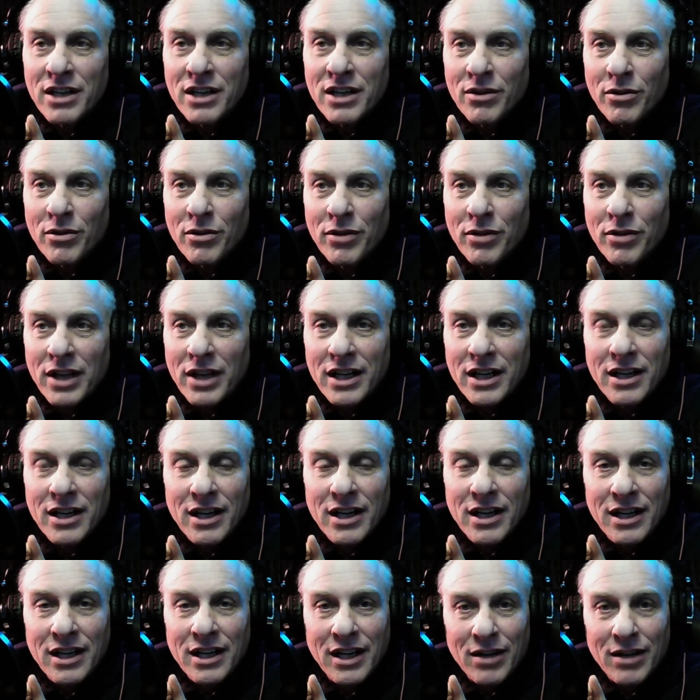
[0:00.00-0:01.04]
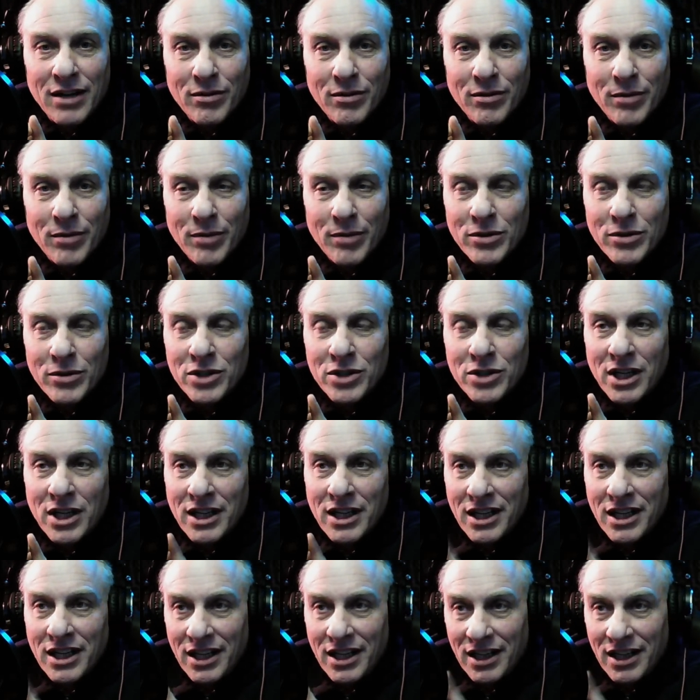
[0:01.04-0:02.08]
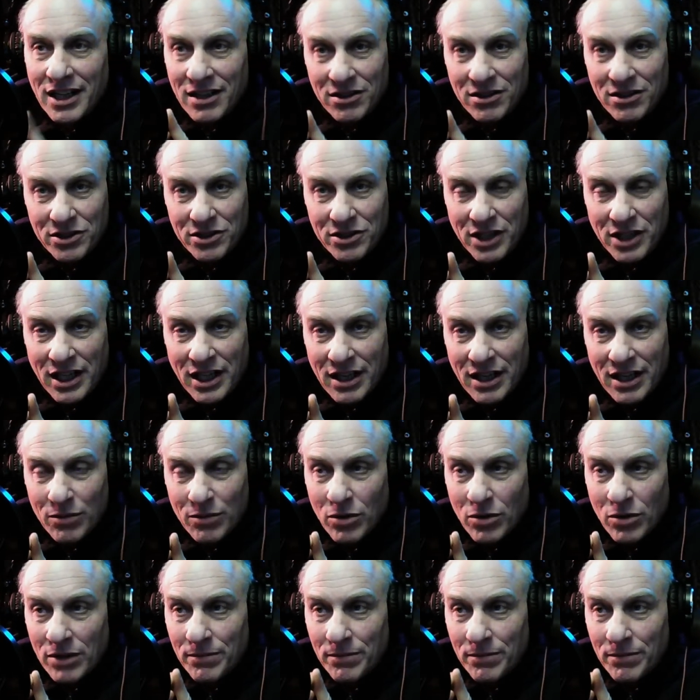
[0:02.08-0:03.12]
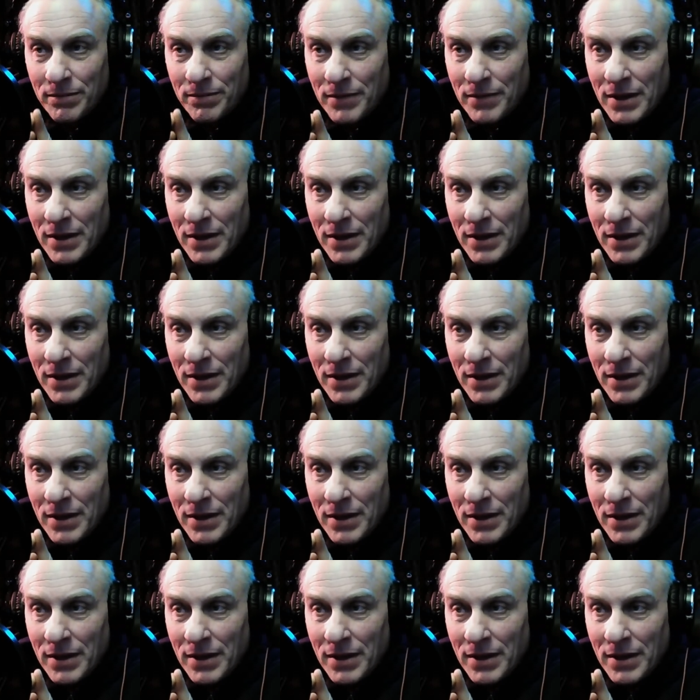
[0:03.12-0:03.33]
that other thing? I can't remember. John NALC had one.